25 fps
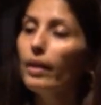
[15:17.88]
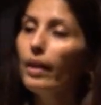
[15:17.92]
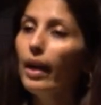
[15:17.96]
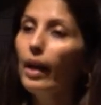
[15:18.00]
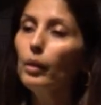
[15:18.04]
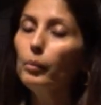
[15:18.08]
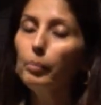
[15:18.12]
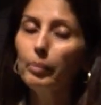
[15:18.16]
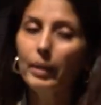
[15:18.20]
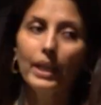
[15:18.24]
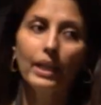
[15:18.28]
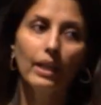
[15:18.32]

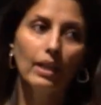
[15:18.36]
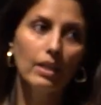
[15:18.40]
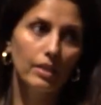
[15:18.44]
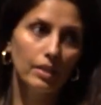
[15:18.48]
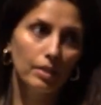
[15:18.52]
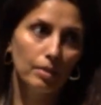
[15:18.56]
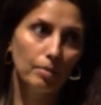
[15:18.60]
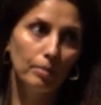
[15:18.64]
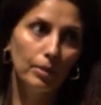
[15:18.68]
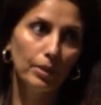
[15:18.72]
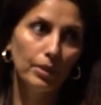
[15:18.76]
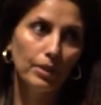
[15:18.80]
helping
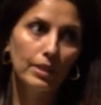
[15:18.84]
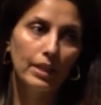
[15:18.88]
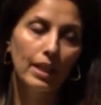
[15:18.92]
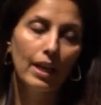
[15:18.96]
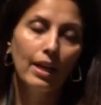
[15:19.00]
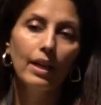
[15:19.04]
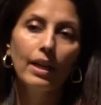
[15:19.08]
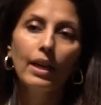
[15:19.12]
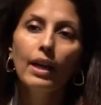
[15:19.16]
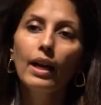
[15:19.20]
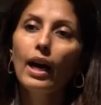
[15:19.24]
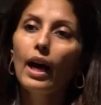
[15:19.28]

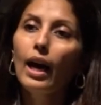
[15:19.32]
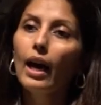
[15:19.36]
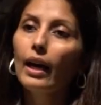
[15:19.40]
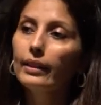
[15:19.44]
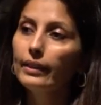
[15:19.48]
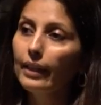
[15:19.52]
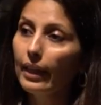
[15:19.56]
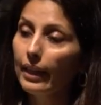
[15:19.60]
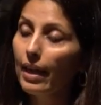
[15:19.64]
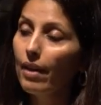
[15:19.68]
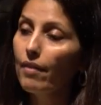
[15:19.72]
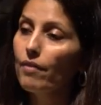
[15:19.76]
customers
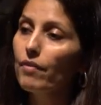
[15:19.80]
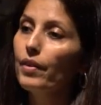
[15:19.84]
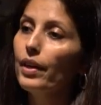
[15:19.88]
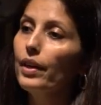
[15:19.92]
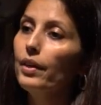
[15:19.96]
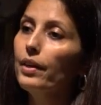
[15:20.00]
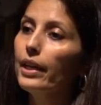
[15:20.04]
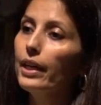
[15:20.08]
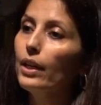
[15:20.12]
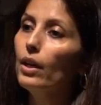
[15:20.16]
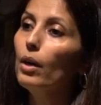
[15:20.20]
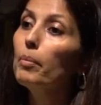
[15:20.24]
that have
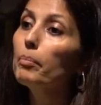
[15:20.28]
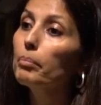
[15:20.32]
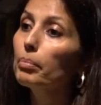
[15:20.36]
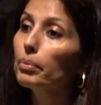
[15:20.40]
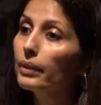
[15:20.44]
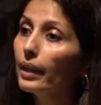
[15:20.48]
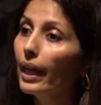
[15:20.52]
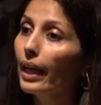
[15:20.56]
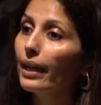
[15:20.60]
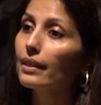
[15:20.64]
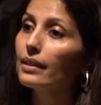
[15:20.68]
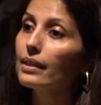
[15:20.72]
very
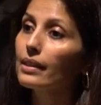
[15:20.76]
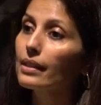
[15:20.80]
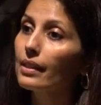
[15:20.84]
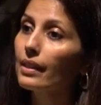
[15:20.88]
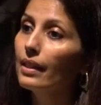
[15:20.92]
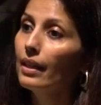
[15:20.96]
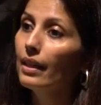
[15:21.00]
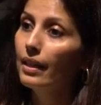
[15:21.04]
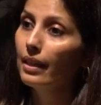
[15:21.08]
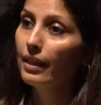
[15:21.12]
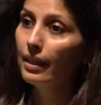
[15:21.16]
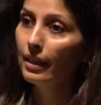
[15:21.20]
complex
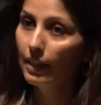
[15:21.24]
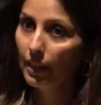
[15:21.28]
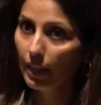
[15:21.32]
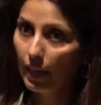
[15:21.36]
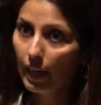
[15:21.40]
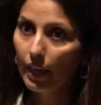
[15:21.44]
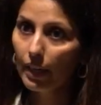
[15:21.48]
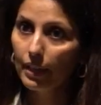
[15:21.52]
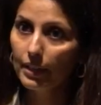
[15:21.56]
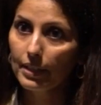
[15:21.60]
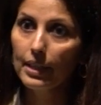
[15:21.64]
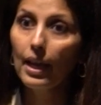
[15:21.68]

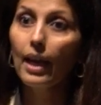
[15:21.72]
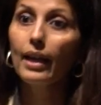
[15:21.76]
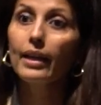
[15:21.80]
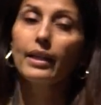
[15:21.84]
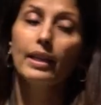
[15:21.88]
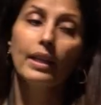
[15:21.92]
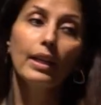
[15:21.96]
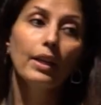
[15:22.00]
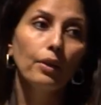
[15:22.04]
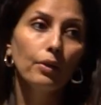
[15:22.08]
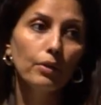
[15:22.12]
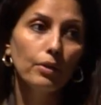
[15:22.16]

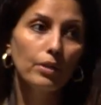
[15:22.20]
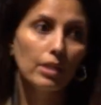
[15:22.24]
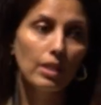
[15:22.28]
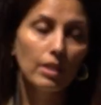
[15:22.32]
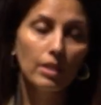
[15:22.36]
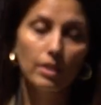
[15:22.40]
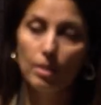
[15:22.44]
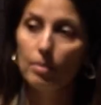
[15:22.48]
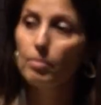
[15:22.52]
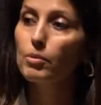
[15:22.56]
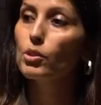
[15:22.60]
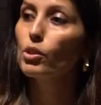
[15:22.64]
tech
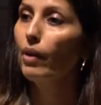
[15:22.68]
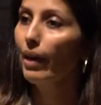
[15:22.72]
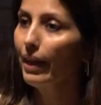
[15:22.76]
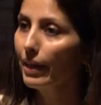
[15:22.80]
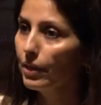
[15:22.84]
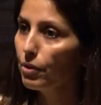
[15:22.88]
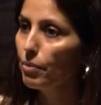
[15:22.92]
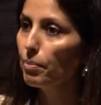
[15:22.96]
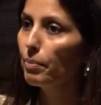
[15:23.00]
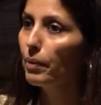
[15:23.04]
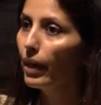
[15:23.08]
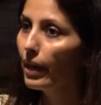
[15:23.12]
ecosystems, so
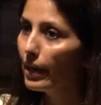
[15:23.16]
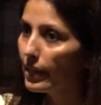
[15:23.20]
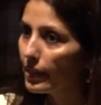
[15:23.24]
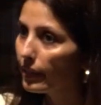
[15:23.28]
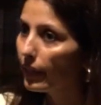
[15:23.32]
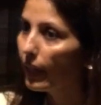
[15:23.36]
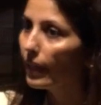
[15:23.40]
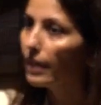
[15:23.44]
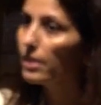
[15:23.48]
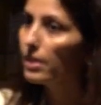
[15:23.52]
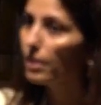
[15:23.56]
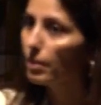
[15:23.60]
enterprise
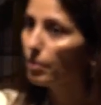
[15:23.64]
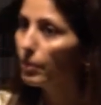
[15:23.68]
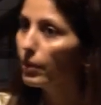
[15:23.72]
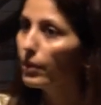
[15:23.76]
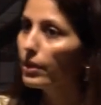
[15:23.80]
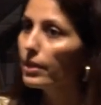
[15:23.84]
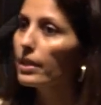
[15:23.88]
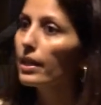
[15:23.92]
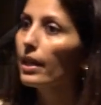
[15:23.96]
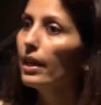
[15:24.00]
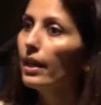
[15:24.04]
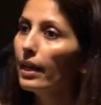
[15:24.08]

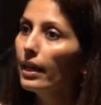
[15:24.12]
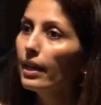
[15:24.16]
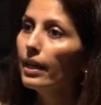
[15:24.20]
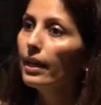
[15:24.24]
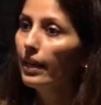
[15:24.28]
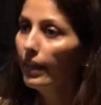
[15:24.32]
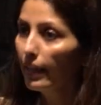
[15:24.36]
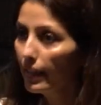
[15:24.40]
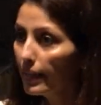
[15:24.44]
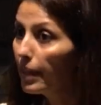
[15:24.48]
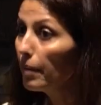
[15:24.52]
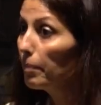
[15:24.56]
customers
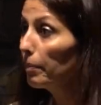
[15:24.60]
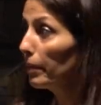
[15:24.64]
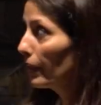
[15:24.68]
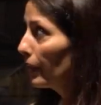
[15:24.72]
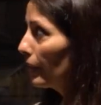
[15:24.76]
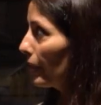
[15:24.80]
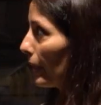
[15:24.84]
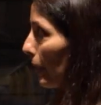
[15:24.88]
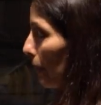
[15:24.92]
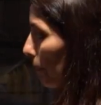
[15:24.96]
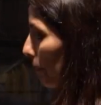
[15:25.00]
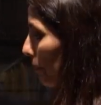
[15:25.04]

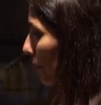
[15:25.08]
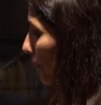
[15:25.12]
typically.